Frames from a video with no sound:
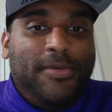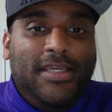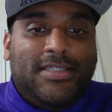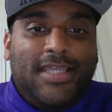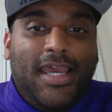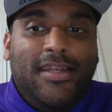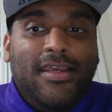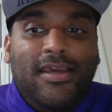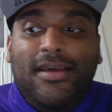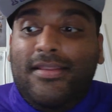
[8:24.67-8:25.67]
being said,
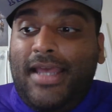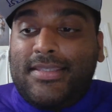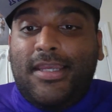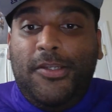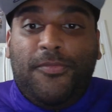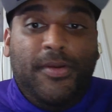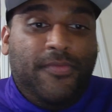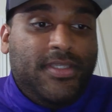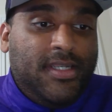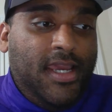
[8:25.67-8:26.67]
that's gonna do it for me
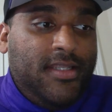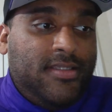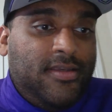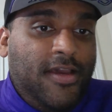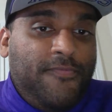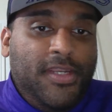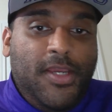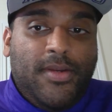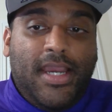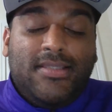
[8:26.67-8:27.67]
for tonight's uh,
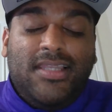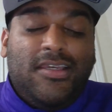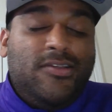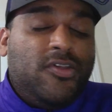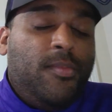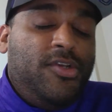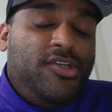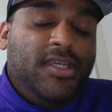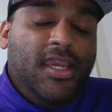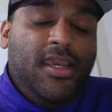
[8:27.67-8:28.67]
video, guys. Thank you so much
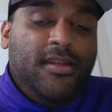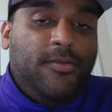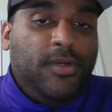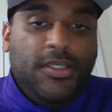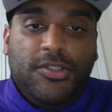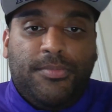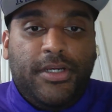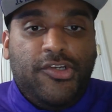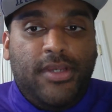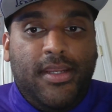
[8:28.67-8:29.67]
again. Really do
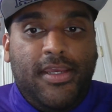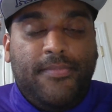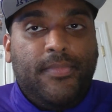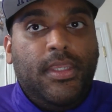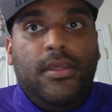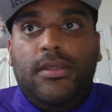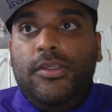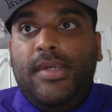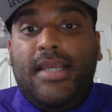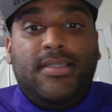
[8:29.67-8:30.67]
appreciate it.
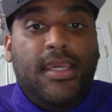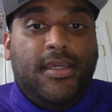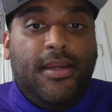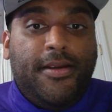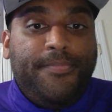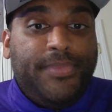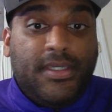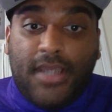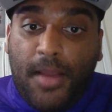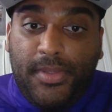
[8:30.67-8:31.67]
You guys take care.
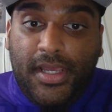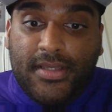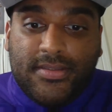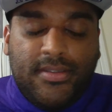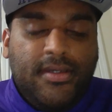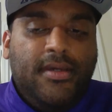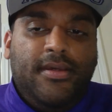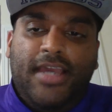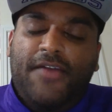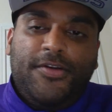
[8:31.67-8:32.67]
God bless.
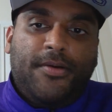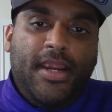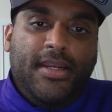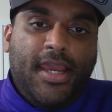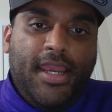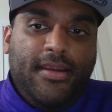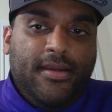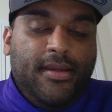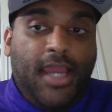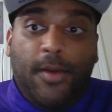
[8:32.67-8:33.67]
Have a great night.
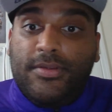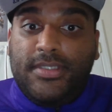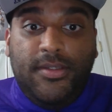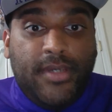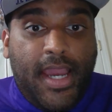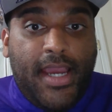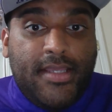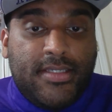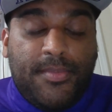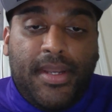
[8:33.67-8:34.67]
I will see you
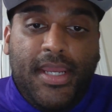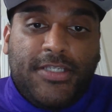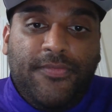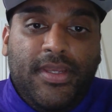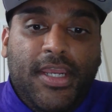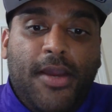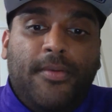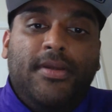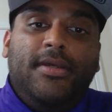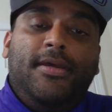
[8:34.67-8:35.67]
guys in my next video.
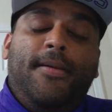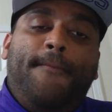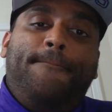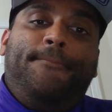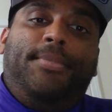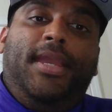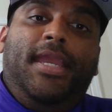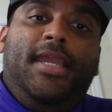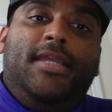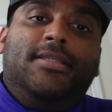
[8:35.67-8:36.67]

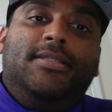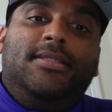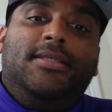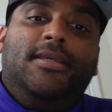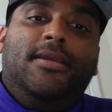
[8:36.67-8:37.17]
Peace.